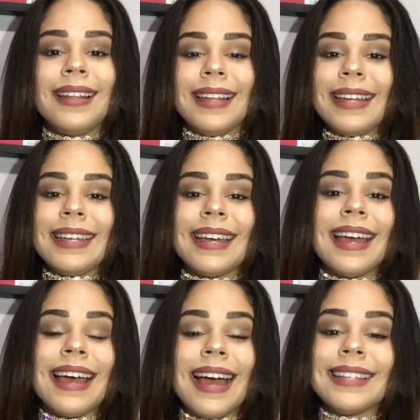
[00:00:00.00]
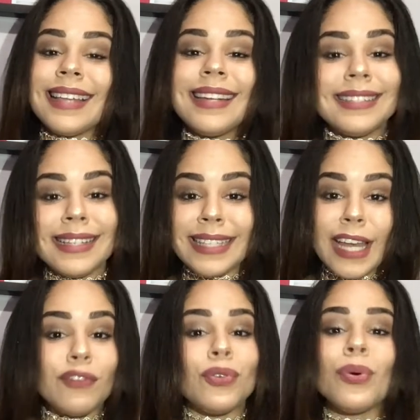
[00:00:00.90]
Like, at the end of the
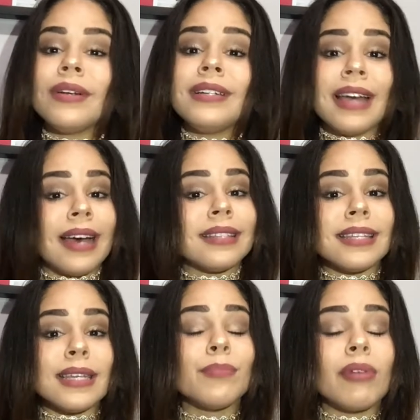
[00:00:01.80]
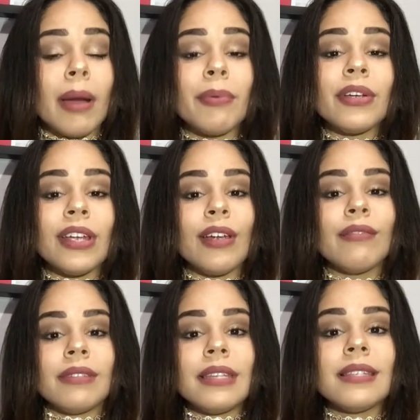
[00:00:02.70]
day, if you are not taking proper care
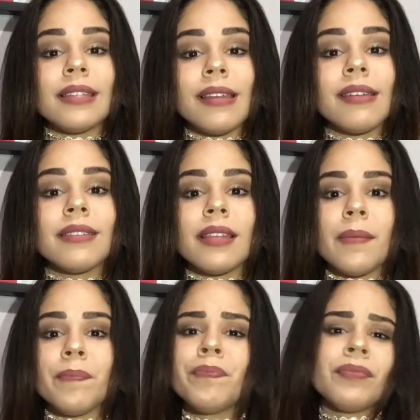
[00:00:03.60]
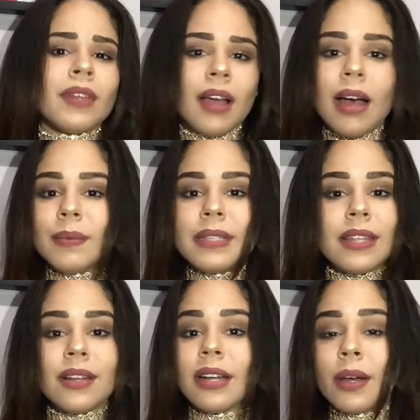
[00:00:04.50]
of these things, then obviously
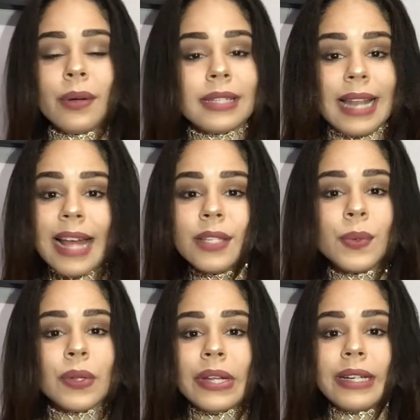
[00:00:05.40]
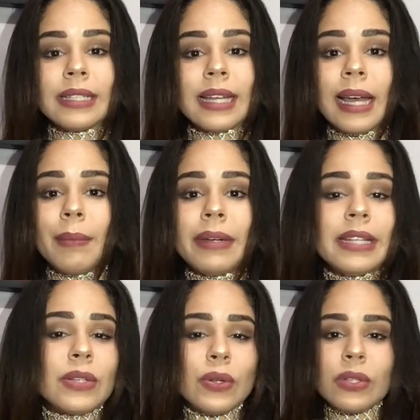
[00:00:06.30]
they're not going to last you a long time. And
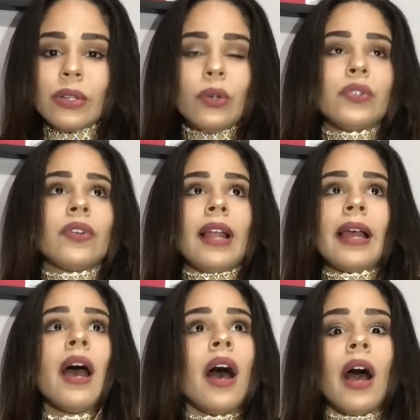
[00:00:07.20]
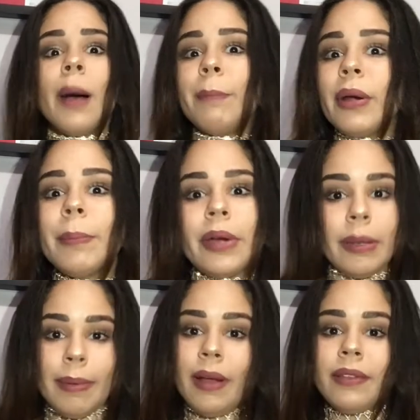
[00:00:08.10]
this also goes for like a
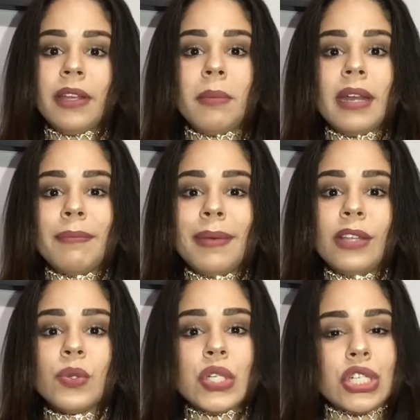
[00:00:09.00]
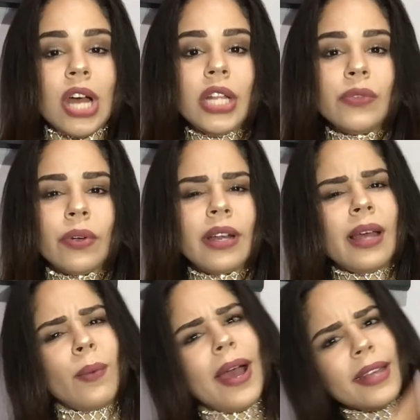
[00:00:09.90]
Burberry belt that you may have paid $200 for. You're
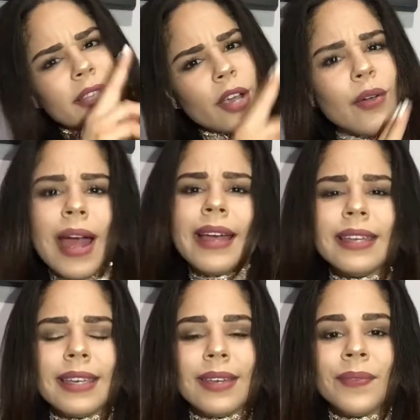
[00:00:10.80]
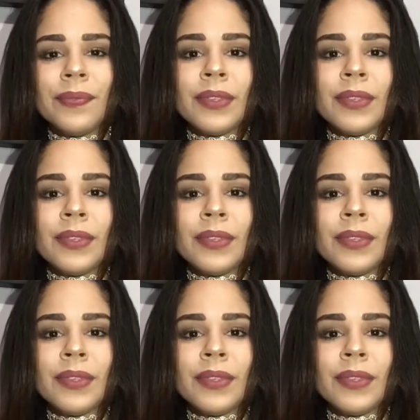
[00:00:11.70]
like, why is it cracking?